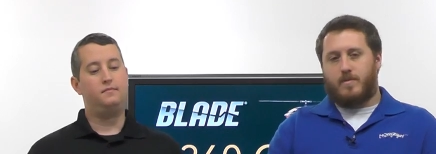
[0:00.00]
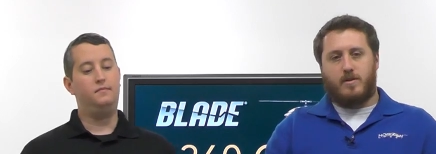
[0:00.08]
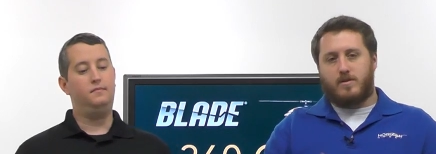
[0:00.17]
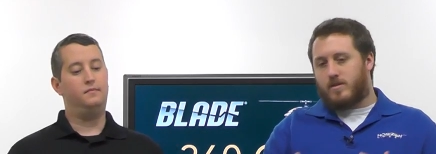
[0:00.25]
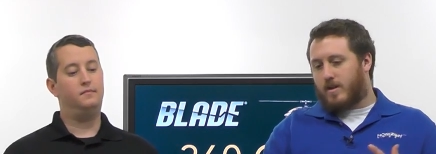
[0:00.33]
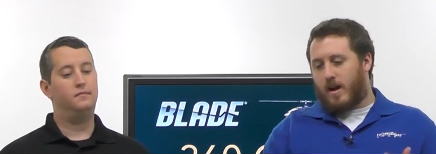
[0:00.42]

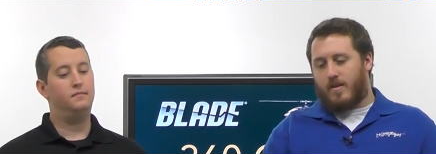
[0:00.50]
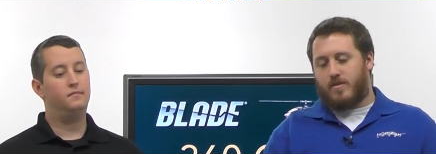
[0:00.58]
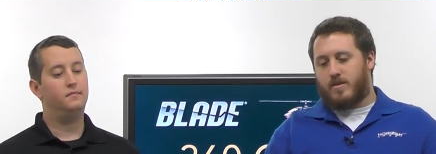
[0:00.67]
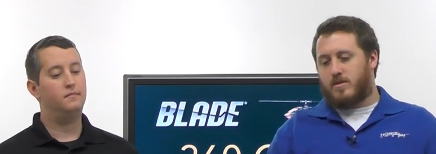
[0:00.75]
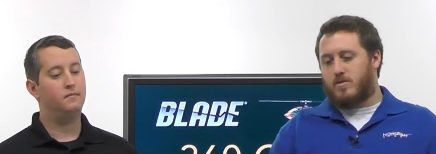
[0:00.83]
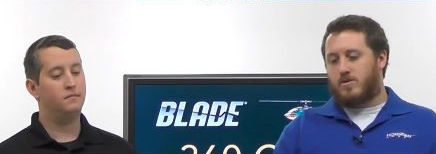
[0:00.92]
Speaker 1: there's kind of
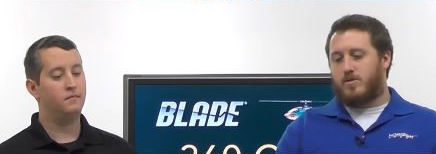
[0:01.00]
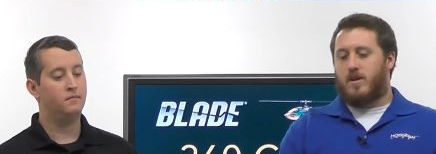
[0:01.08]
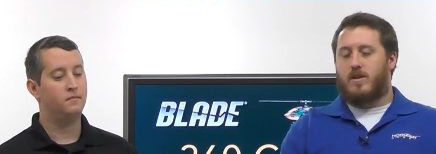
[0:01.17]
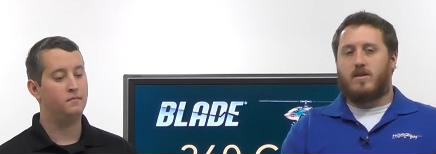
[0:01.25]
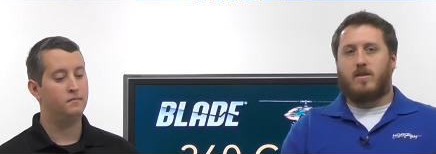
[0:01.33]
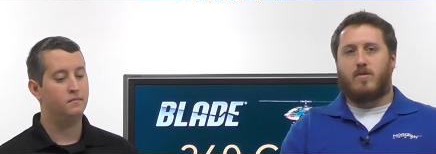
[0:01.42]
this new
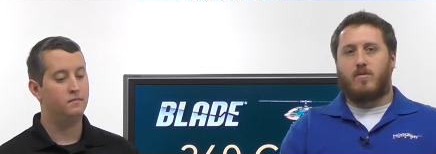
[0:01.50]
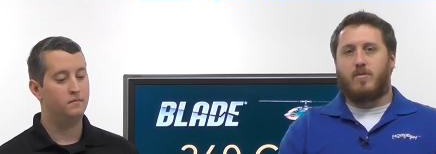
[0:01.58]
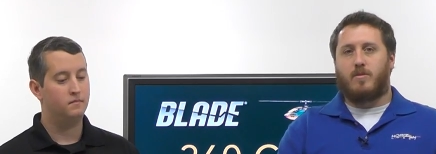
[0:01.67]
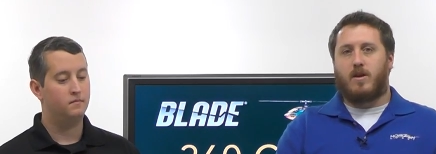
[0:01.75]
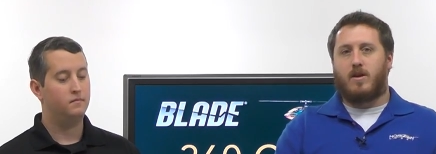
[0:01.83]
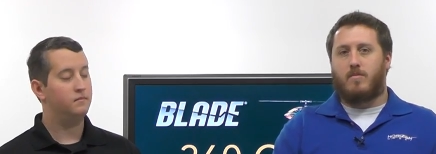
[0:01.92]
trend in the
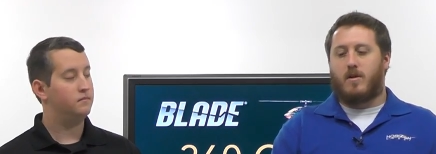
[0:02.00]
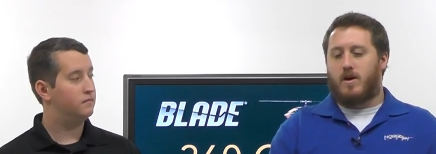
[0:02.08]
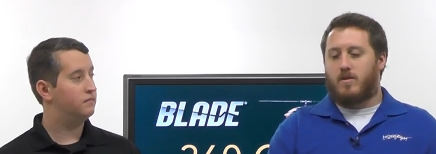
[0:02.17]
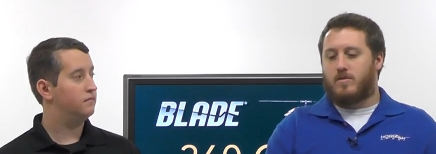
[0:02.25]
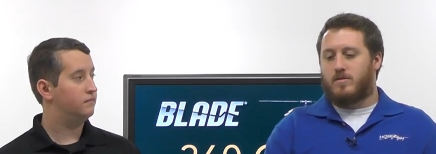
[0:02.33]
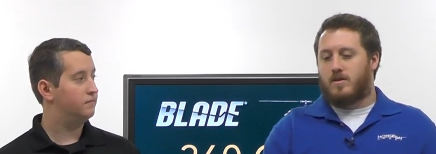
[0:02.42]
three-bladed
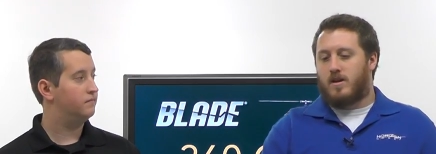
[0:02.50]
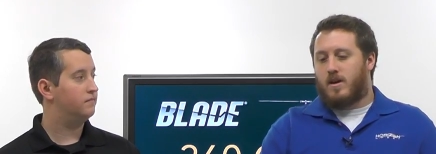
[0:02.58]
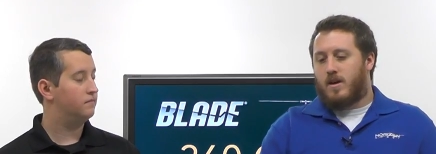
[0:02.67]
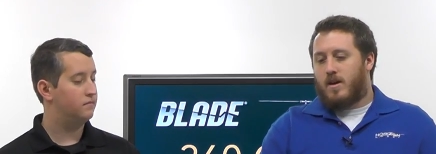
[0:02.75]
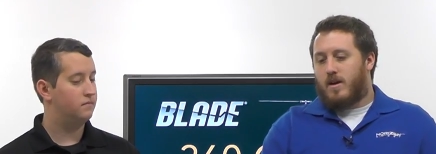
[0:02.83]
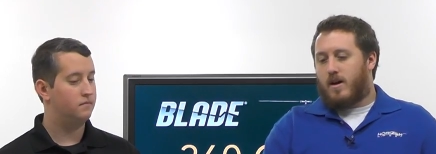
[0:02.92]
models.
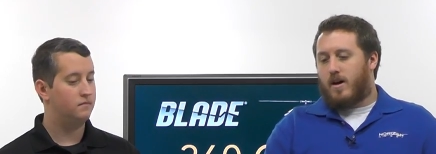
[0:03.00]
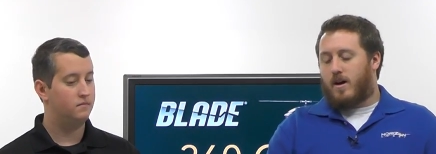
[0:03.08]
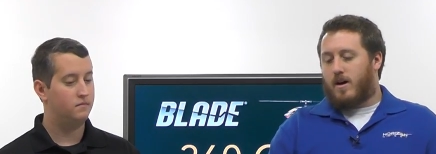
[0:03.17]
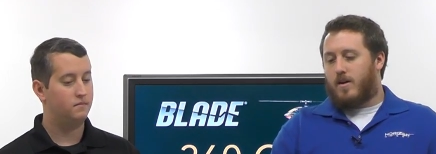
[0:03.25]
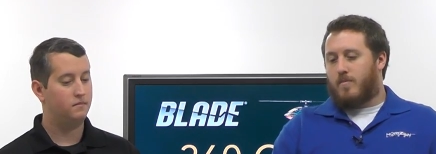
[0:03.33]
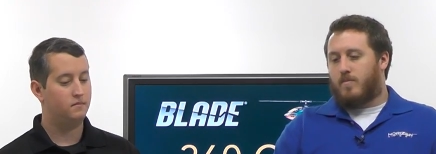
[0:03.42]

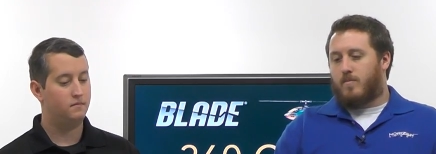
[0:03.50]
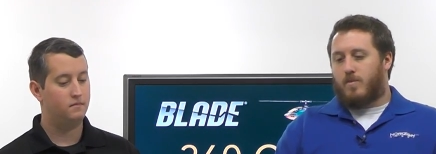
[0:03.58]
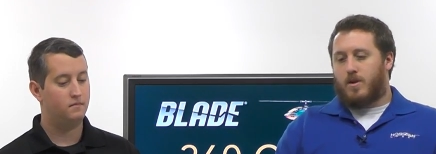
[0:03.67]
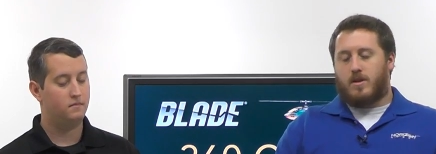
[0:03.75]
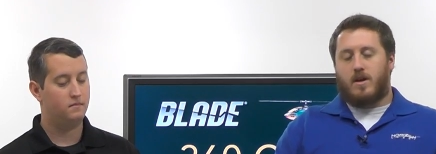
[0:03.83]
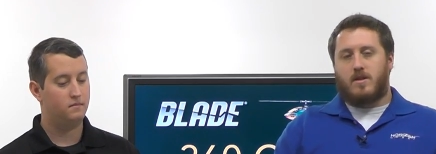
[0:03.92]
Um,
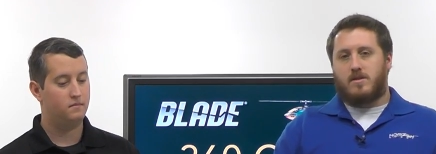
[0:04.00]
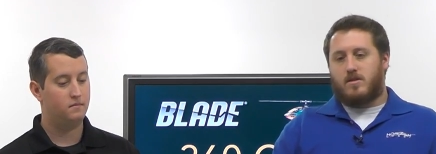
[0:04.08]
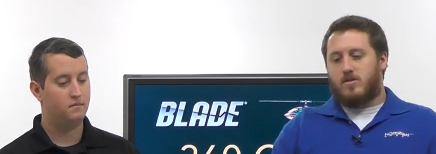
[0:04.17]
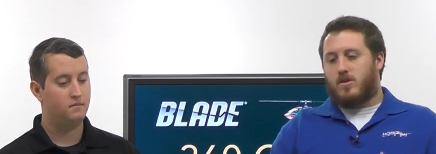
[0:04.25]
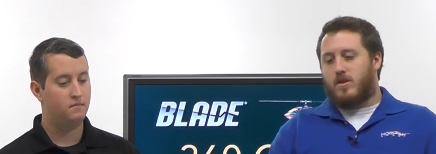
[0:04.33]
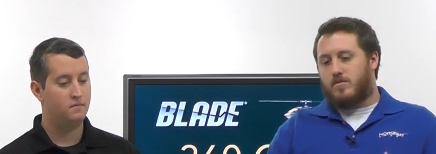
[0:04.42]
what it does
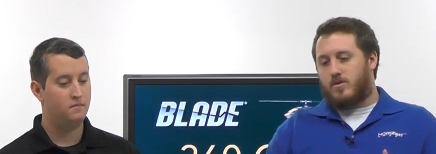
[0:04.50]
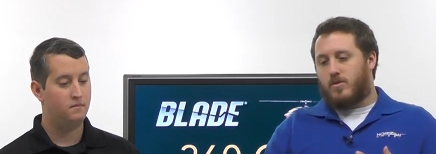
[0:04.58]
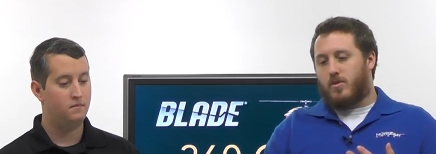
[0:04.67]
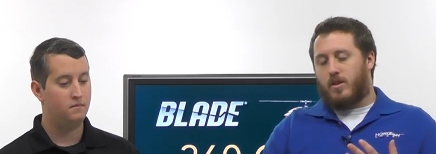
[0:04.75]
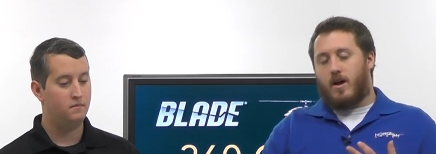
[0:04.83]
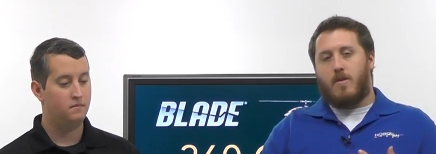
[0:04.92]
is it gives you a
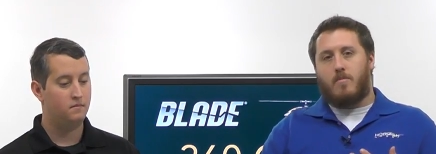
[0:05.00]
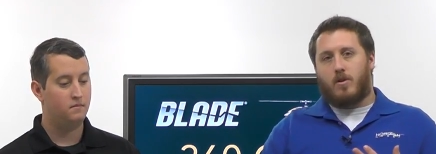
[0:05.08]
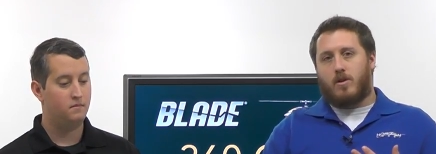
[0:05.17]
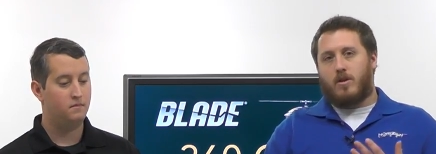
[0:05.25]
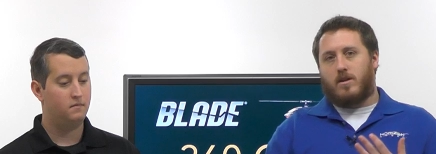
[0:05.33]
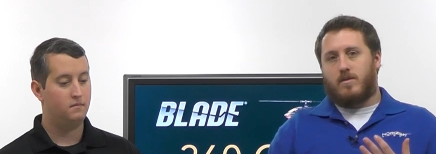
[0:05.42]
lot more
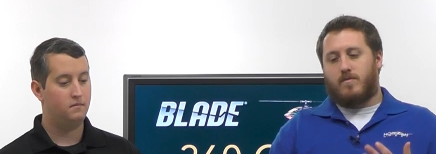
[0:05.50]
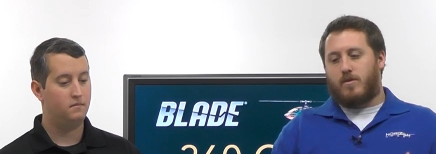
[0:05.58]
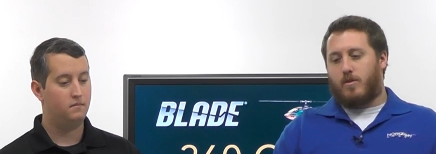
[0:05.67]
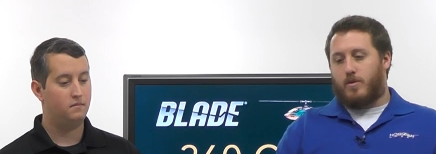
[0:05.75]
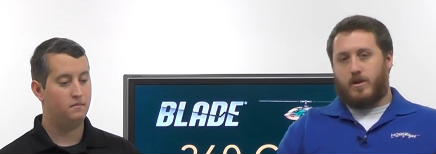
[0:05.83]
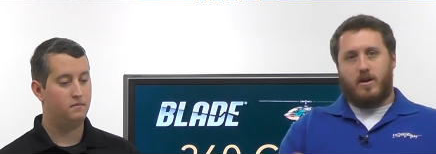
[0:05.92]
collective
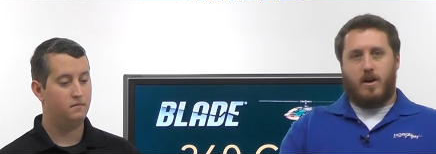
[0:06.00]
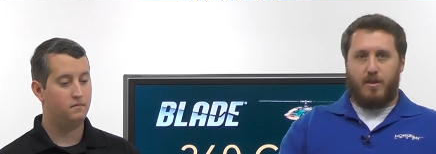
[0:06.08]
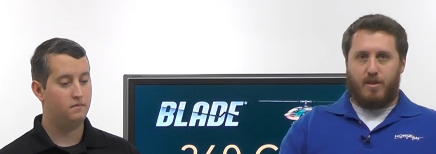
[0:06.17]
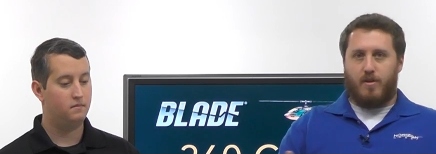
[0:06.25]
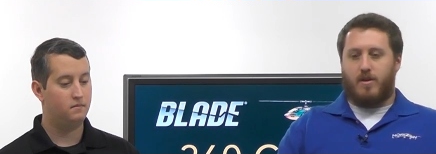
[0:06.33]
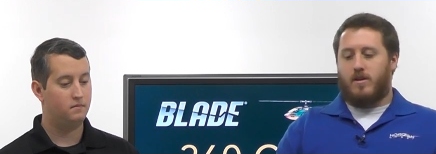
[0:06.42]
authority, a
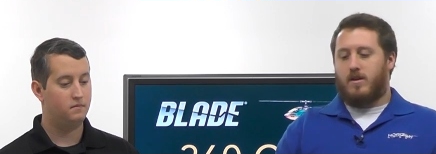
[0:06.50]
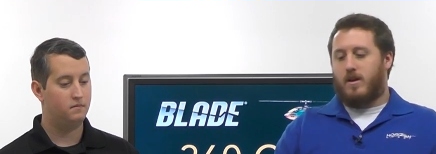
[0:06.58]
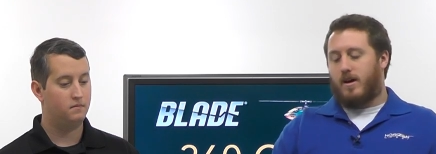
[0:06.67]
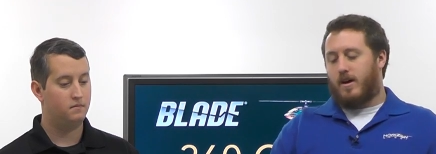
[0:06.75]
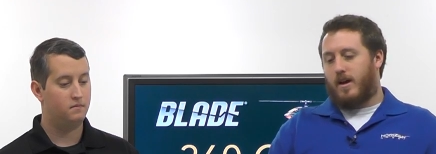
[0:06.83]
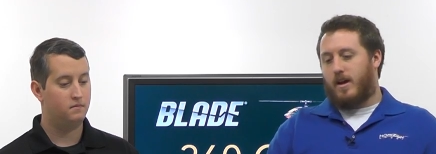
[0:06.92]
third,
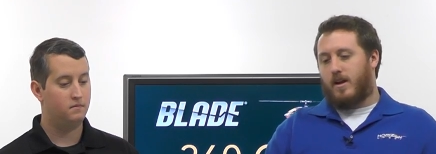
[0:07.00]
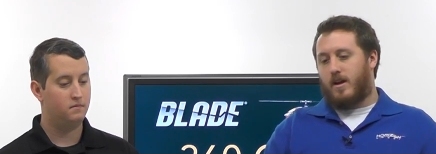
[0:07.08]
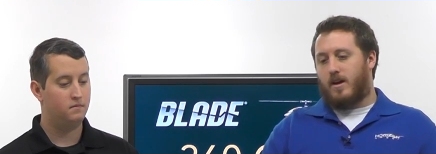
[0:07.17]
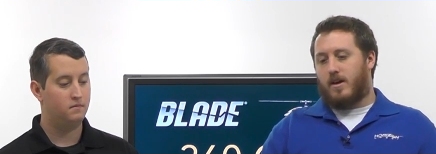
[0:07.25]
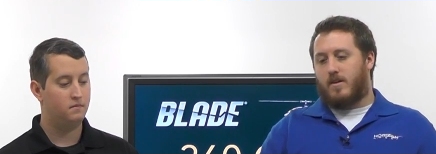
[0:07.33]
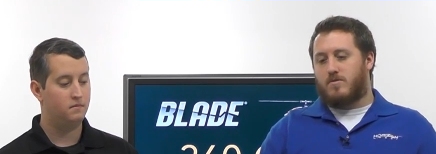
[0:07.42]
and
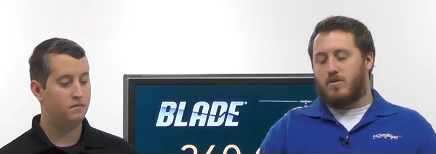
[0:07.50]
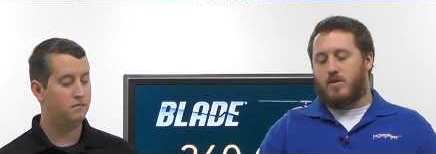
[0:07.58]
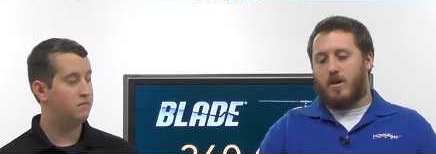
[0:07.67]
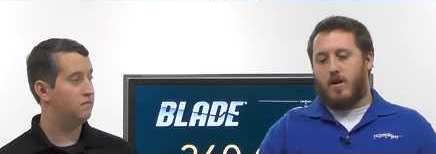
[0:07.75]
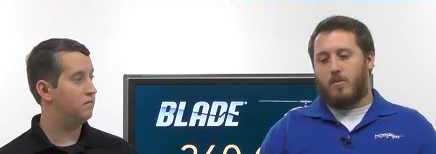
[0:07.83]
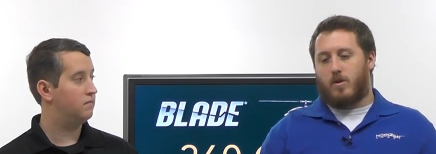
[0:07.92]
uh, gives you a
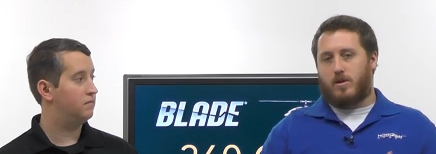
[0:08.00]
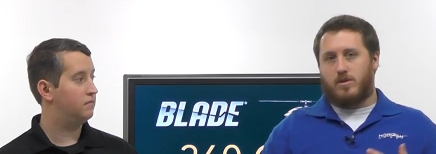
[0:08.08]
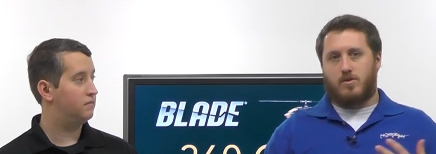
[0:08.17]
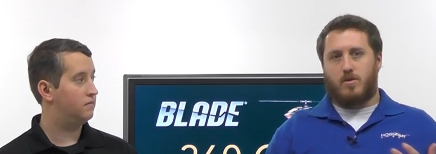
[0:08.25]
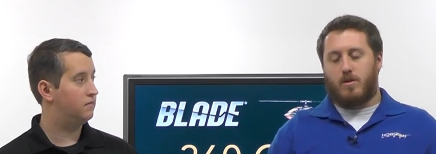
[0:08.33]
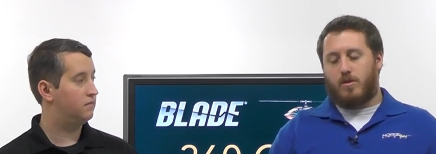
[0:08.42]
lot more
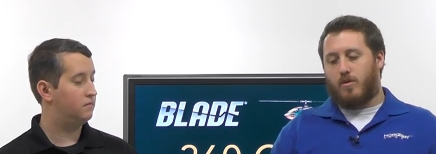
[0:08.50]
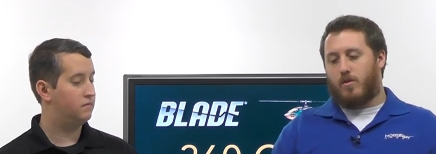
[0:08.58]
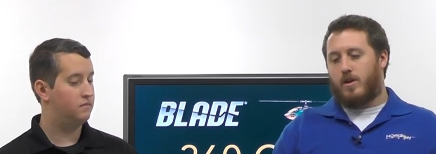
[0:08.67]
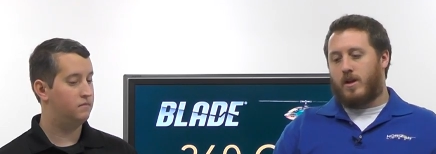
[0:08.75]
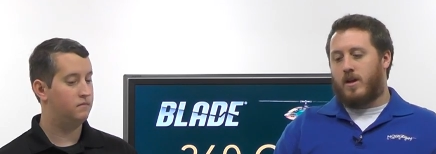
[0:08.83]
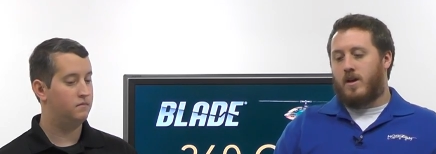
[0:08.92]
control
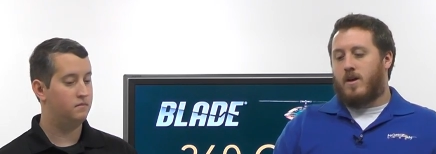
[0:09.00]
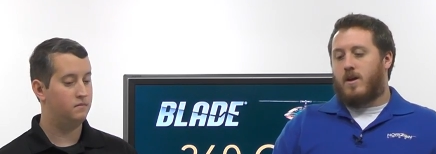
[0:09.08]
authority